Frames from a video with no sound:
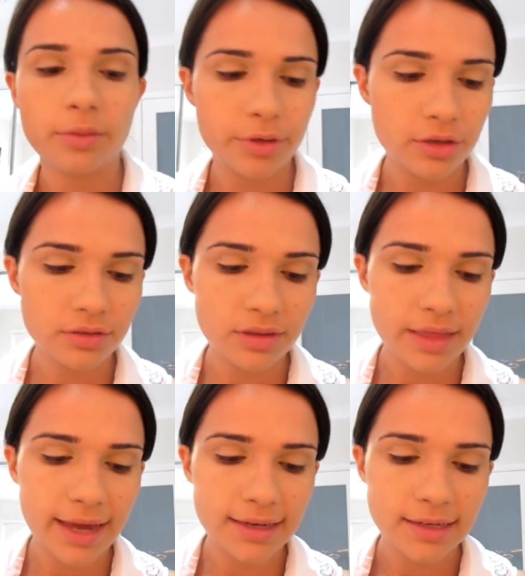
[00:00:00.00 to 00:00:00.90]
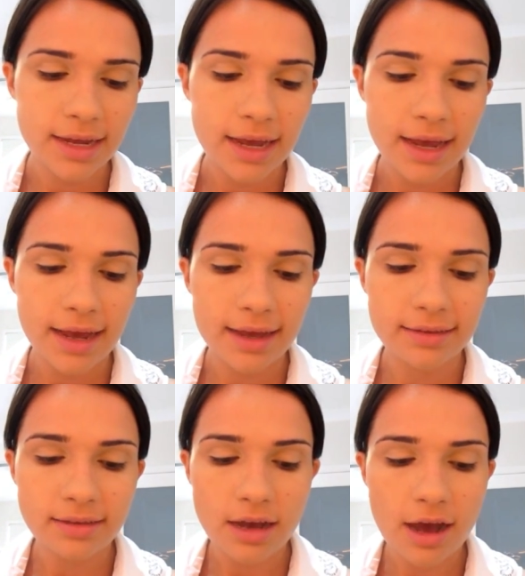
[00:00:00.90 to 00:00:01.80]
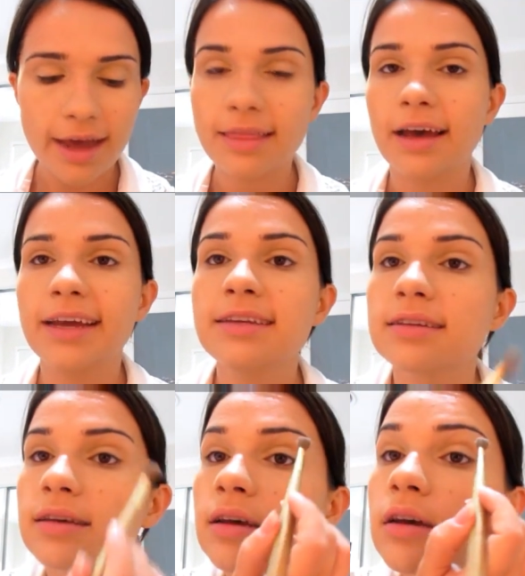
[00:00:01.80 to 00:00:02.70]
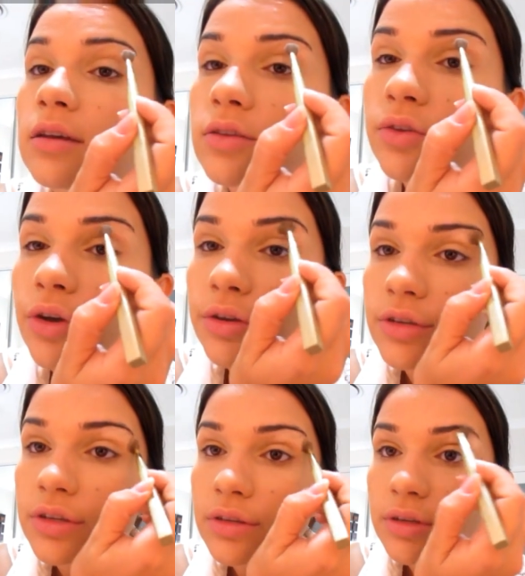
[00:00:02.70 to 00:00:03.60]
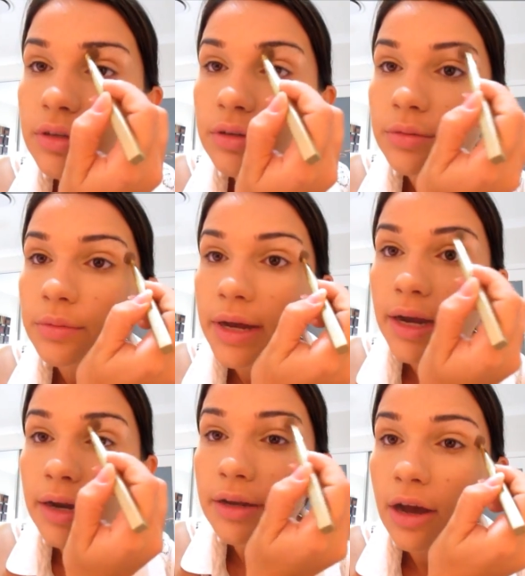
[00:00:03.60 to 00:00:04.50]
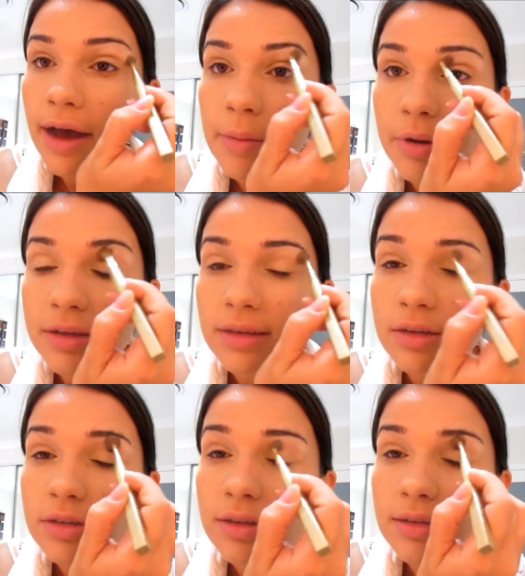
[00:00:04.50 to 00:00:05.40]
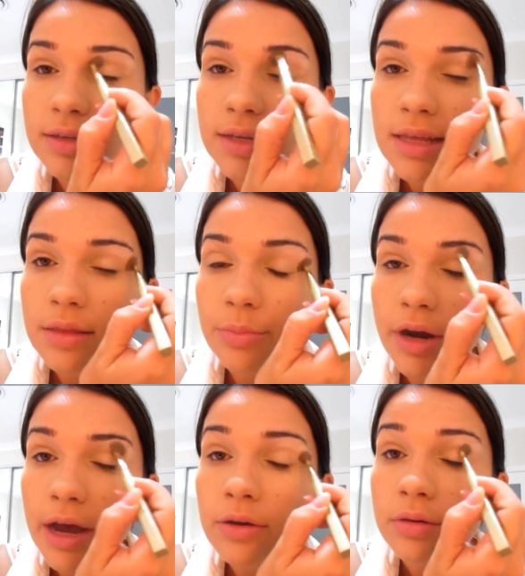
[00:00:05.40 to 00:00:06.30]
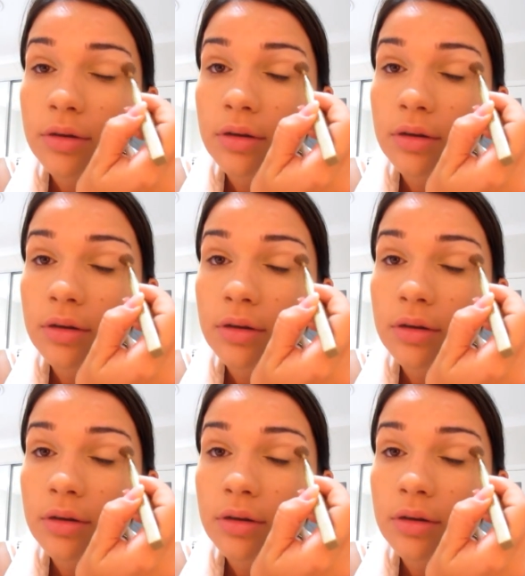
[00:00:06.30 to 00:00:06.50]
I'll be using that as a highlight, so just where your eyebrows are, just underneath the brow,